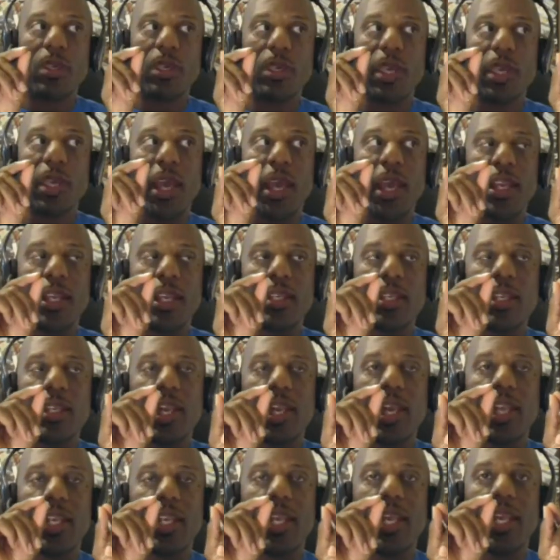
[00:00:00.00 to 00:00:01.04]
and
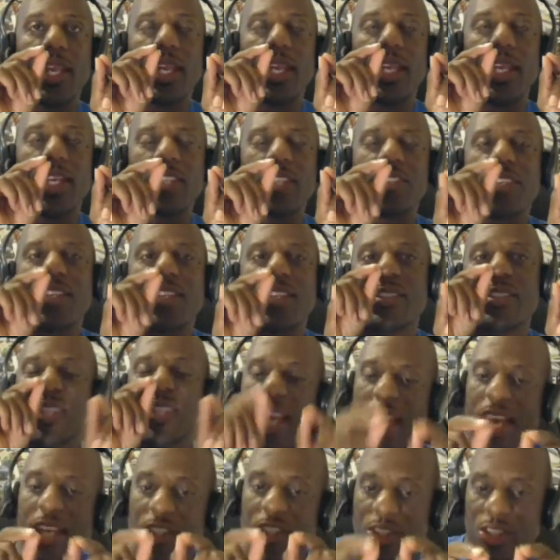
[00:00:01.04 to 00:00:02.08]
its
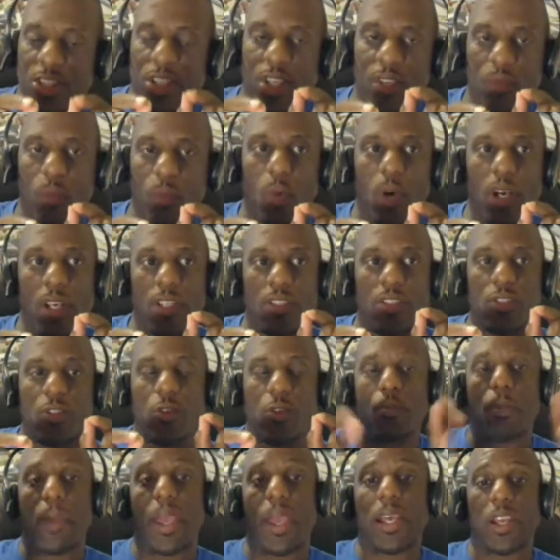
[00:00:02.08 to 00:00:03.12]
intention was
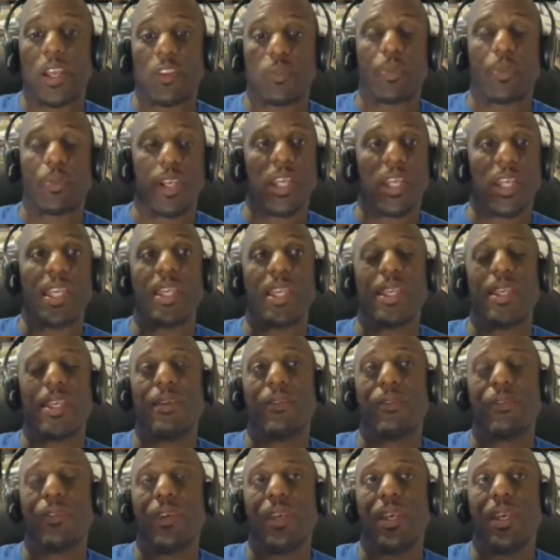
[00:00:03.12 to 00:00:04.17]
to make us
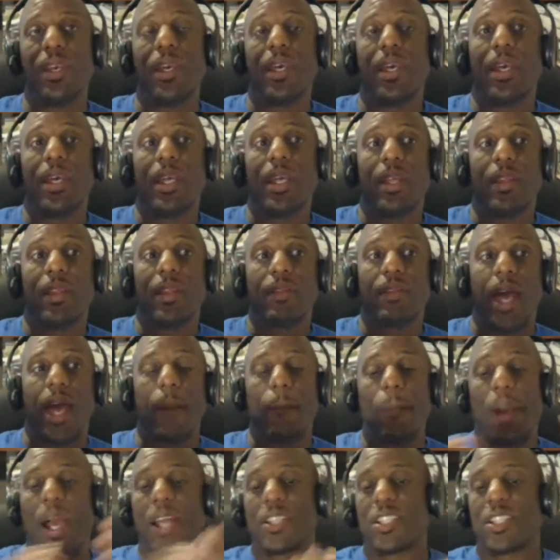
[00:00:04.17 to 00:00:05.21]
believe
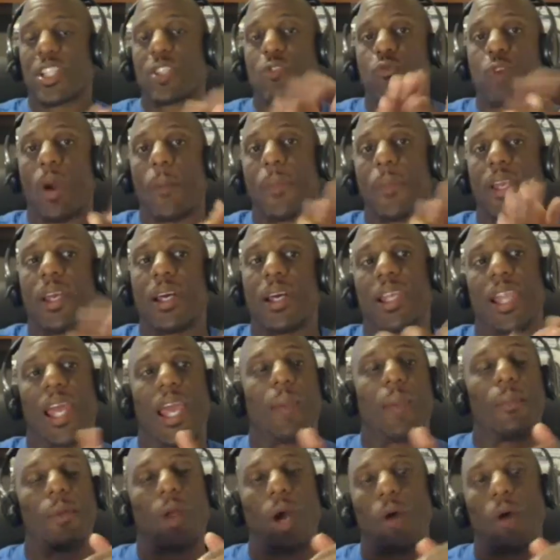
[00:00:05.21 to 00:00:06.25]
that by just rubbing a
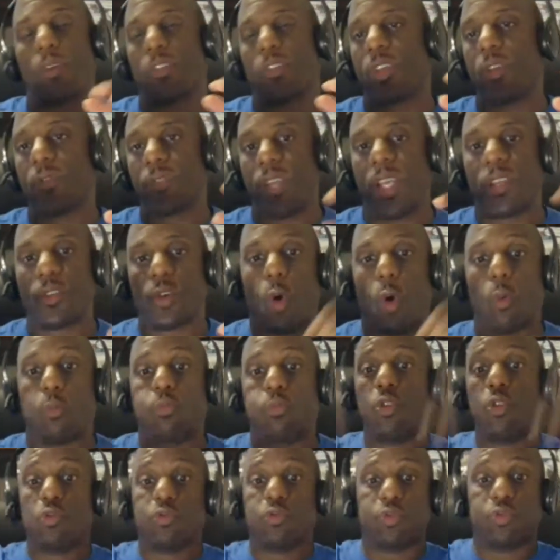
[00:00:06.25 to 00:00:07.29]
lamp, all of a sudden things go
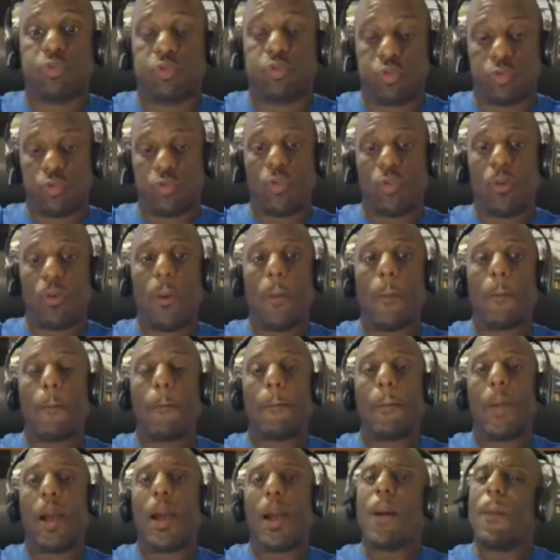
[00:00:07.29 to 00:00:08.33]
poof.
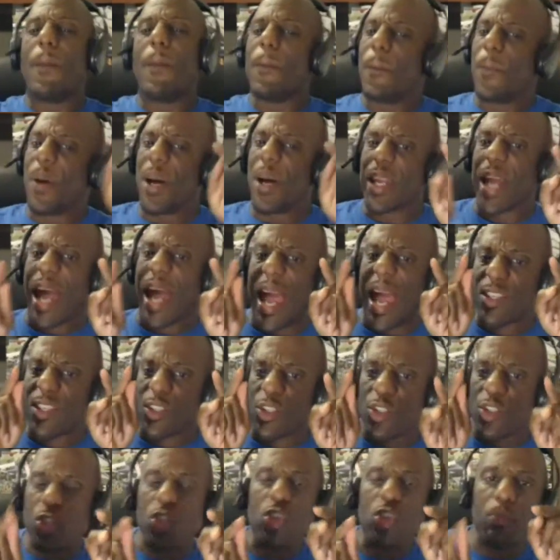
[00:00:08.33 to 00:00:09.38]
But I
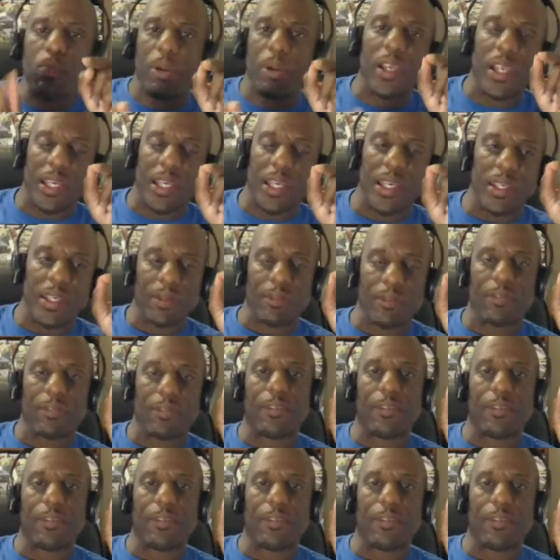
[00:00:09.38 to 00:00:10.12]
do believe